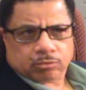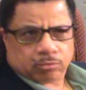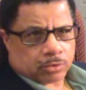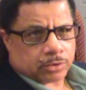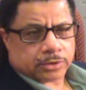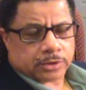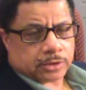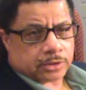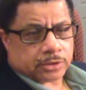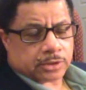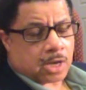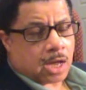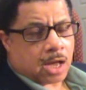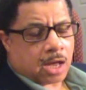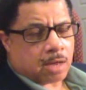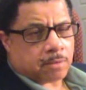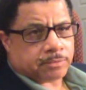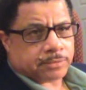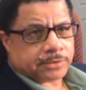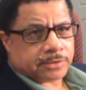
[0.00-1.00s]
dishwashing
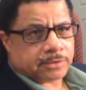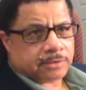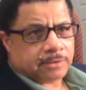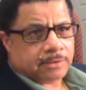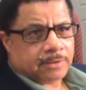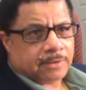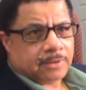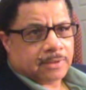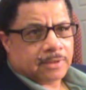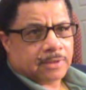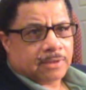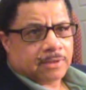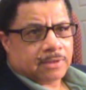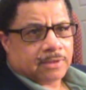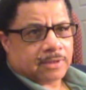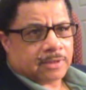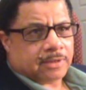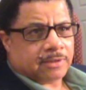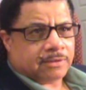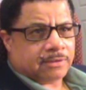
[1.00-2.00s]
jobs.
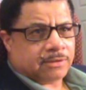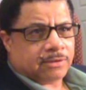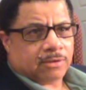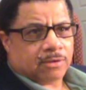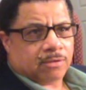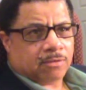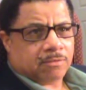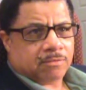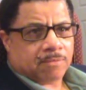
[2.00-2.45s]
Right. And